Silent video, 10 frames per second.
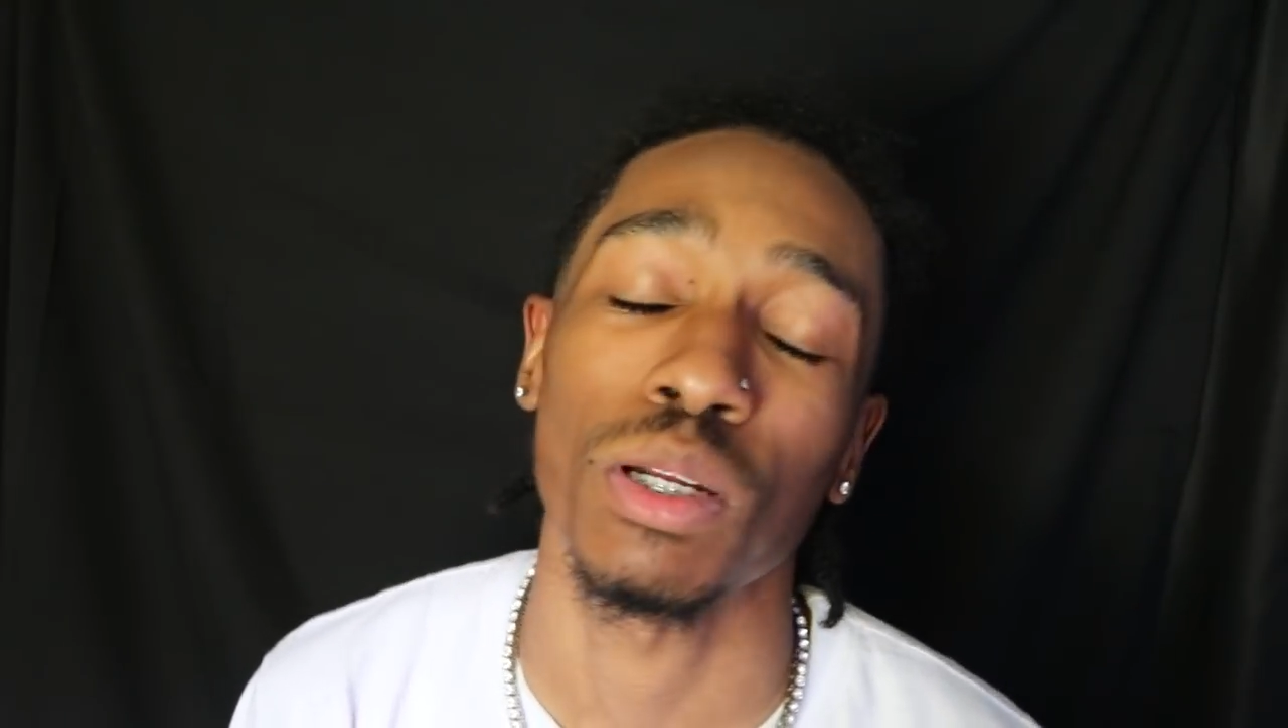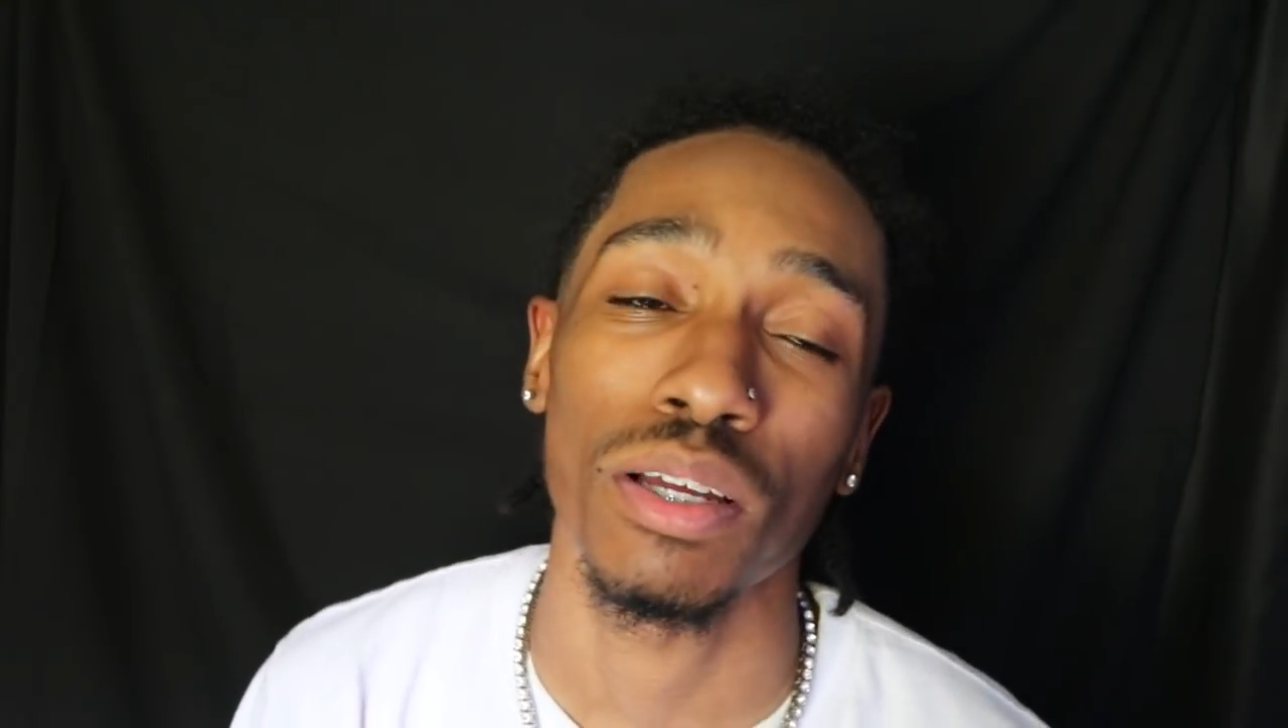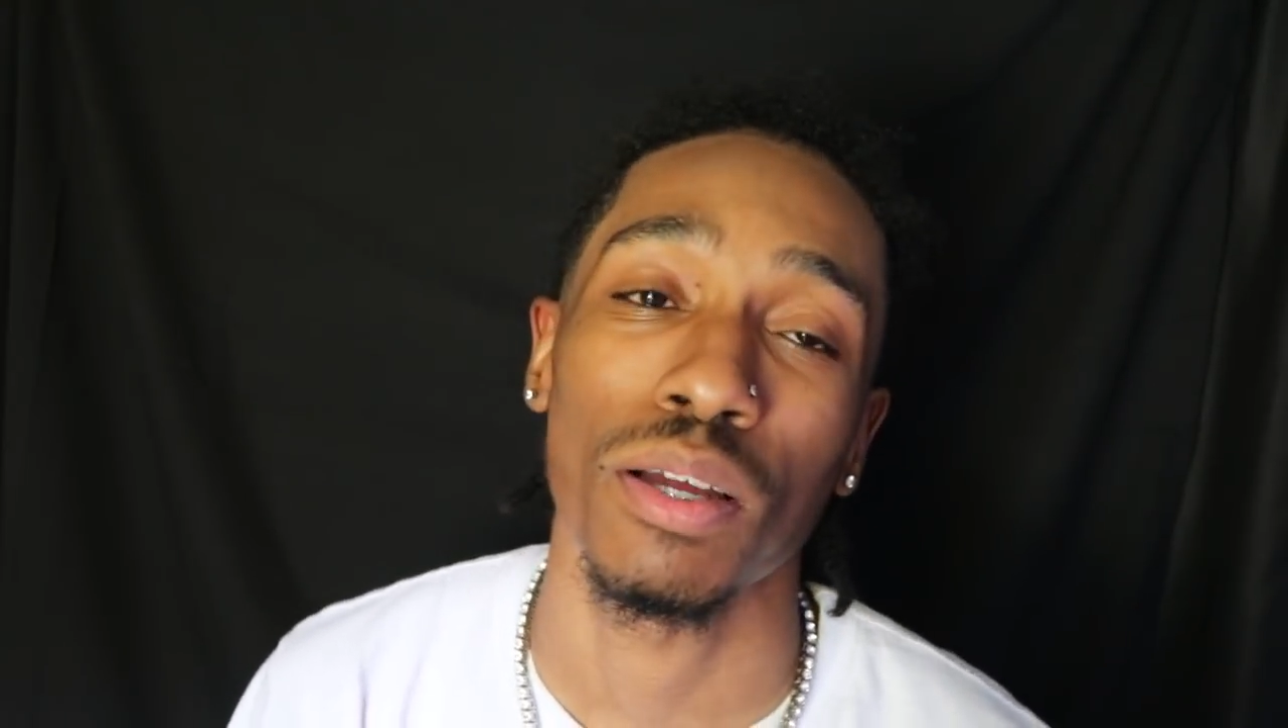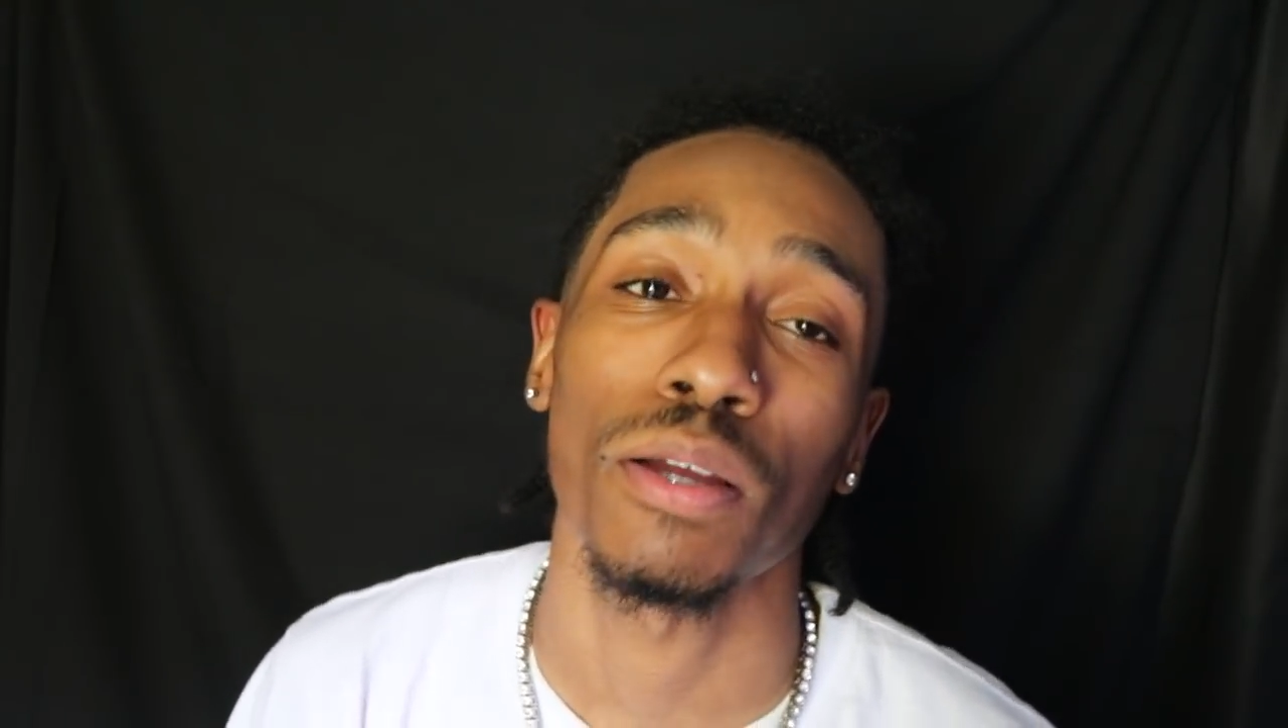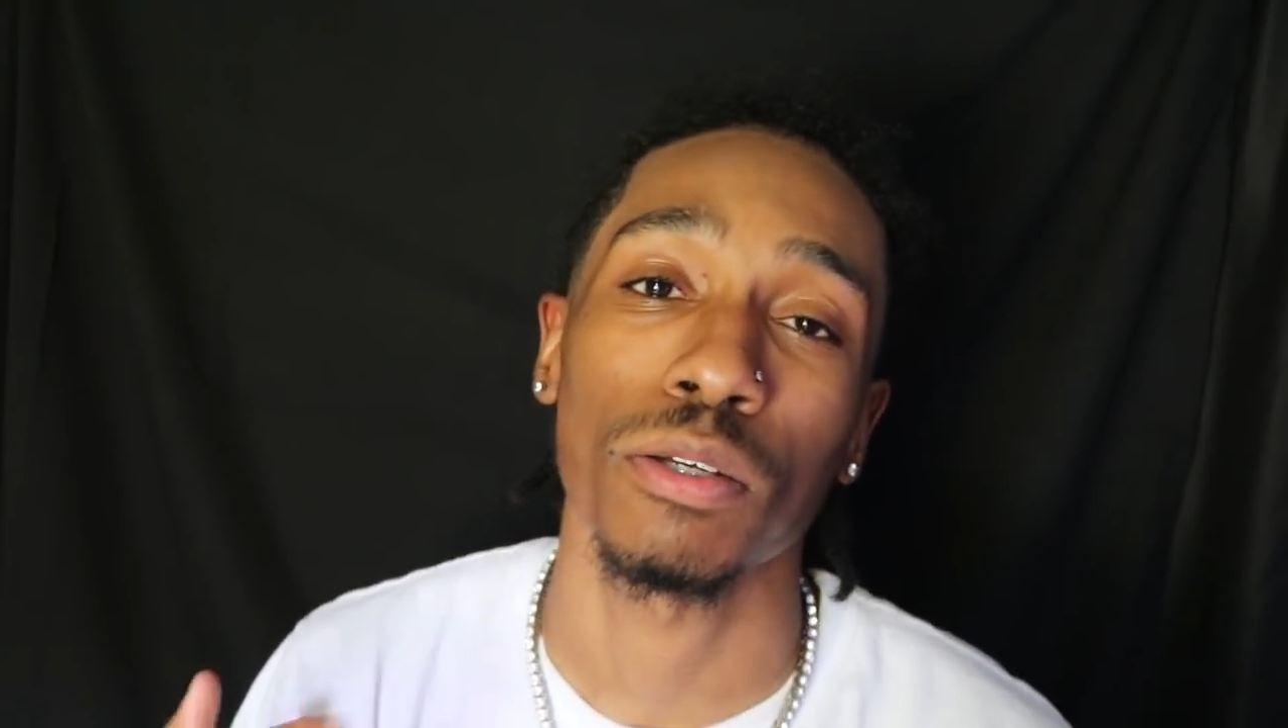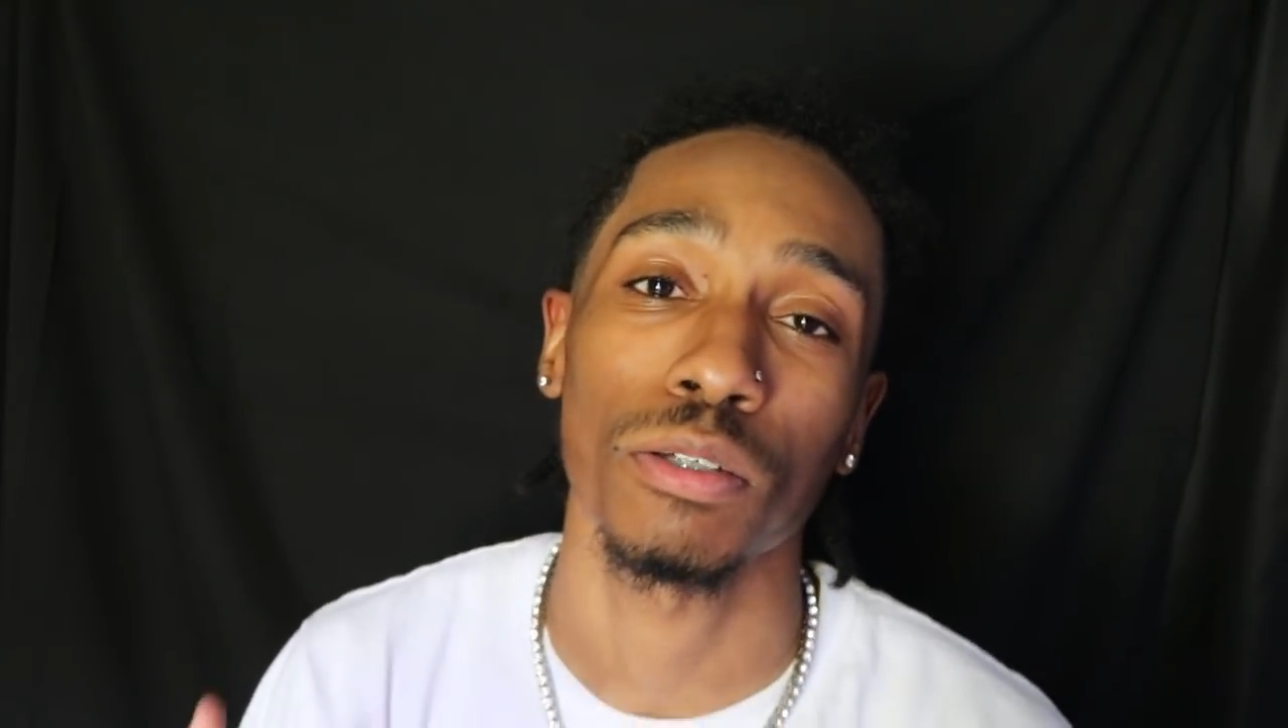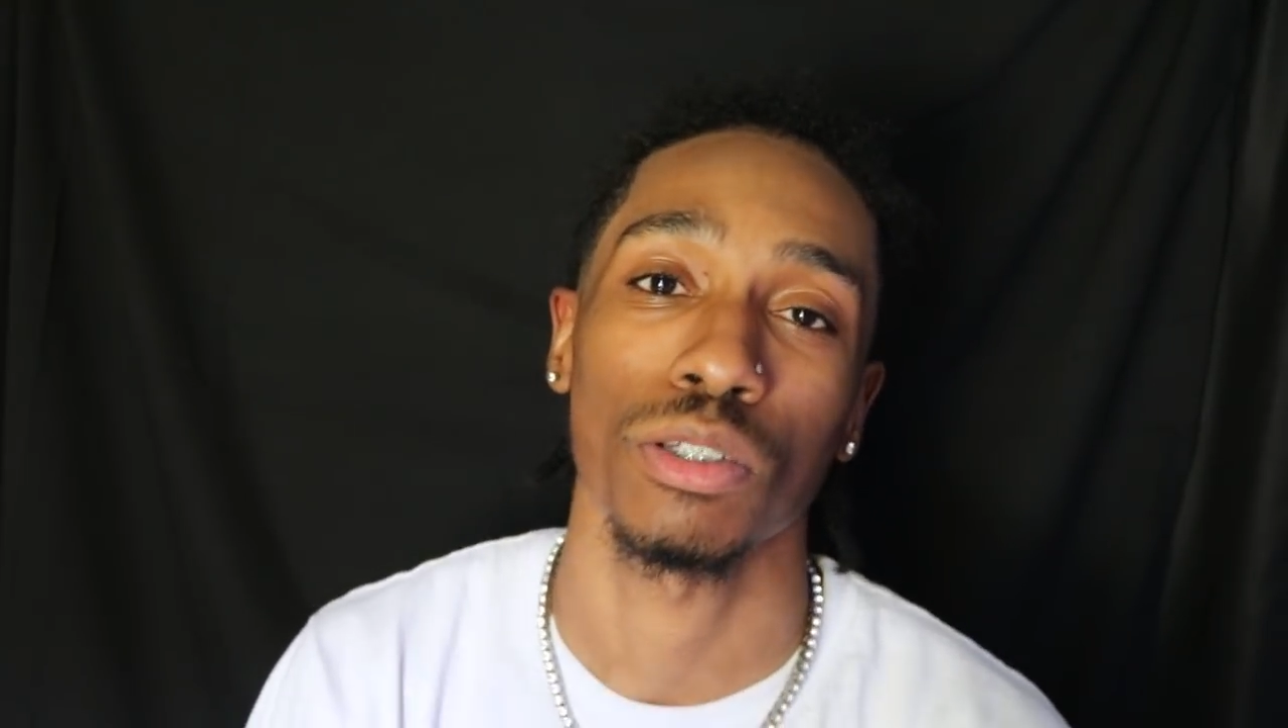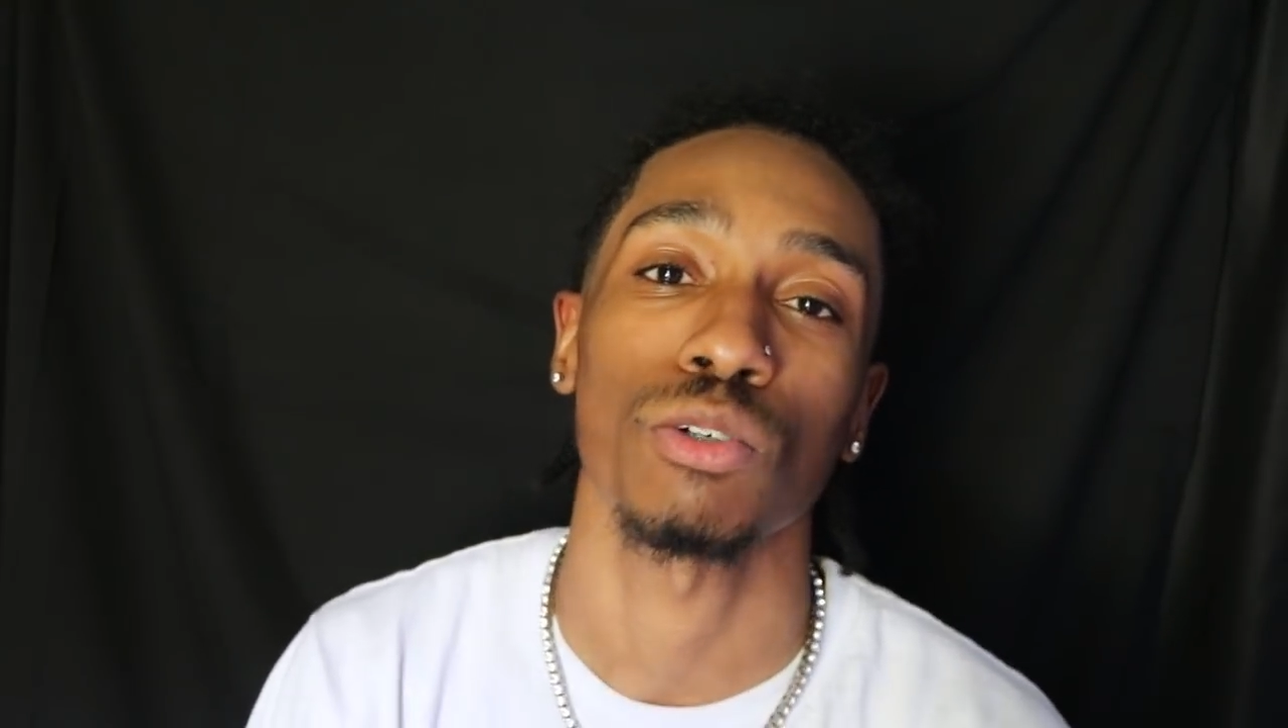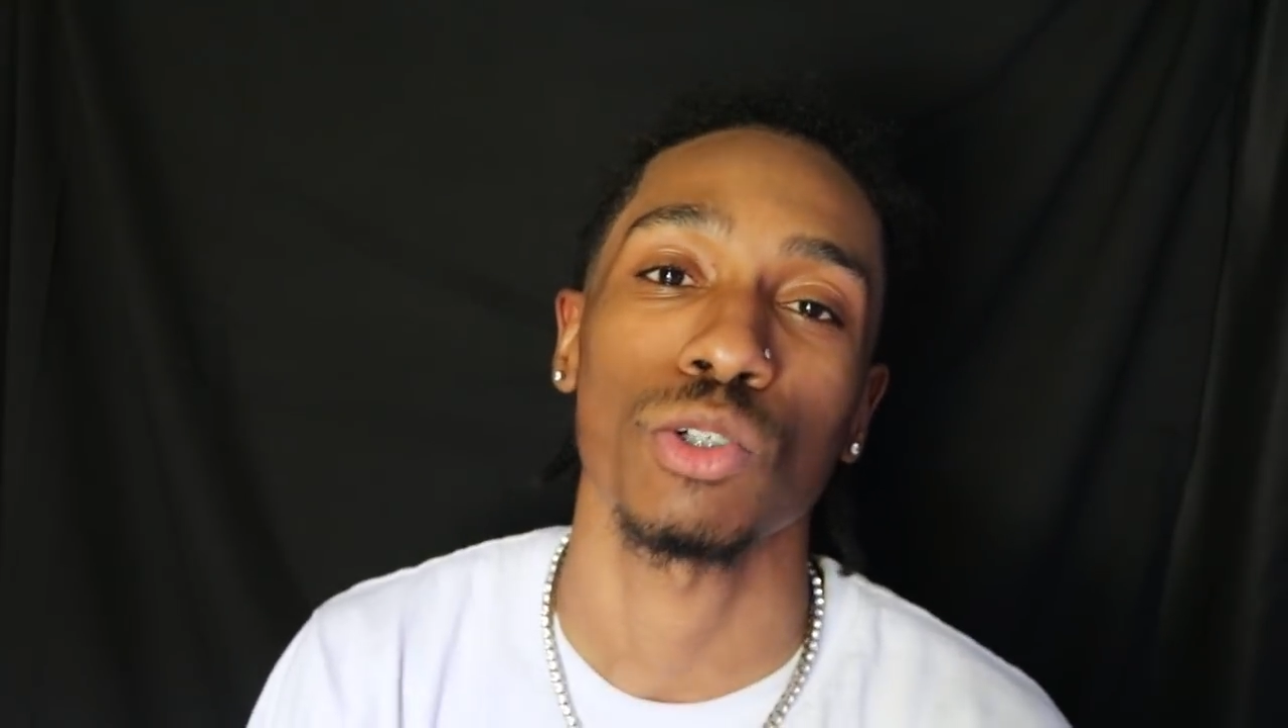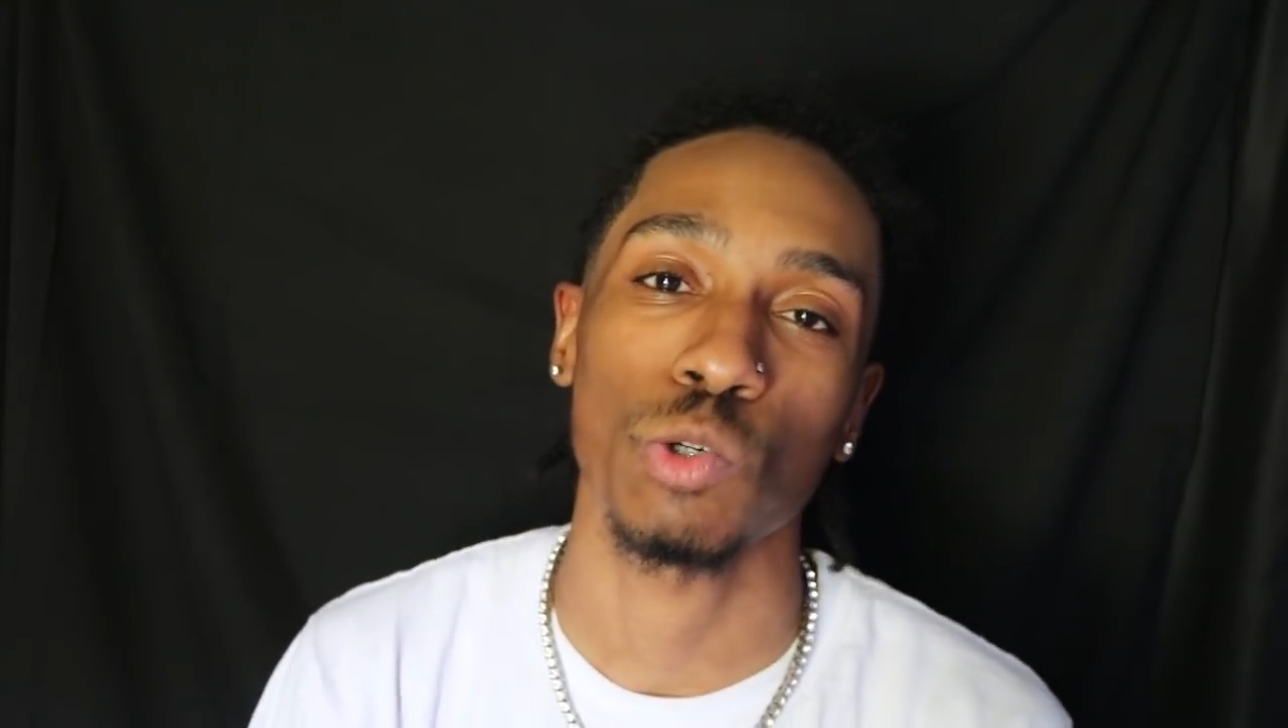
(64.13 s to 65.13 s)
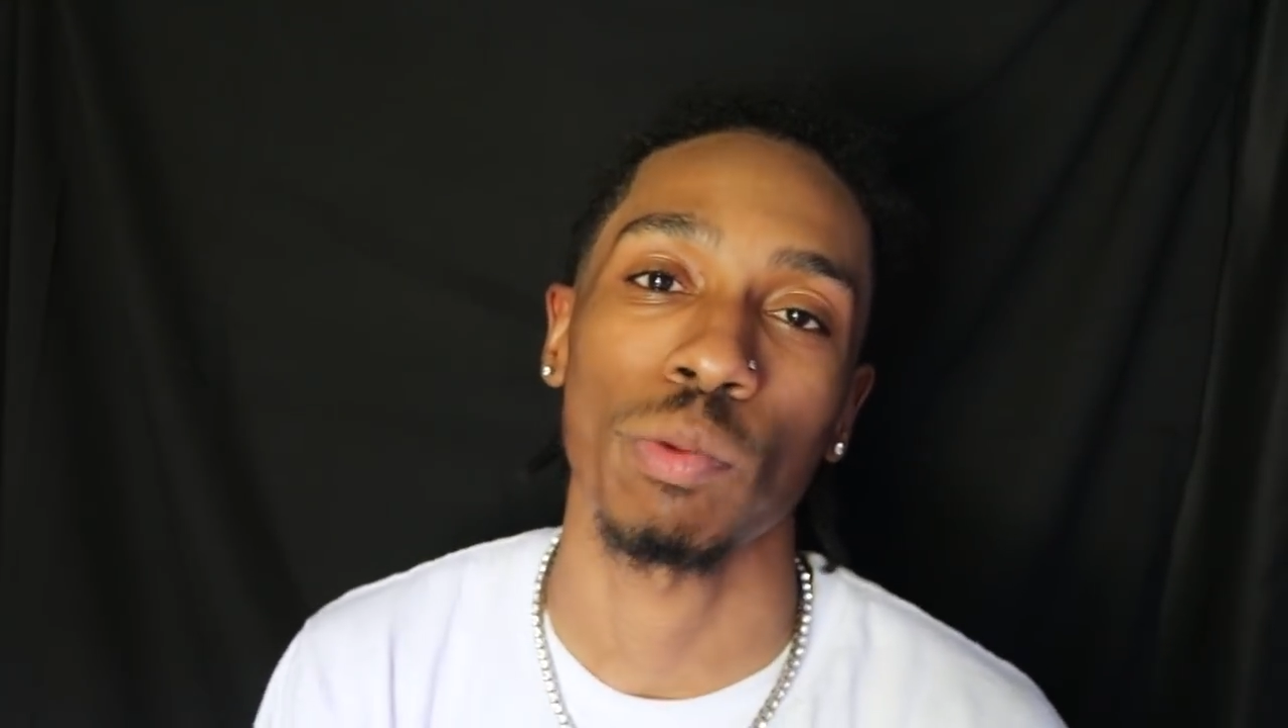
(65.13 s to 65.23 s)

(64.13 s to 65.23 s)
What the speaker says: to, show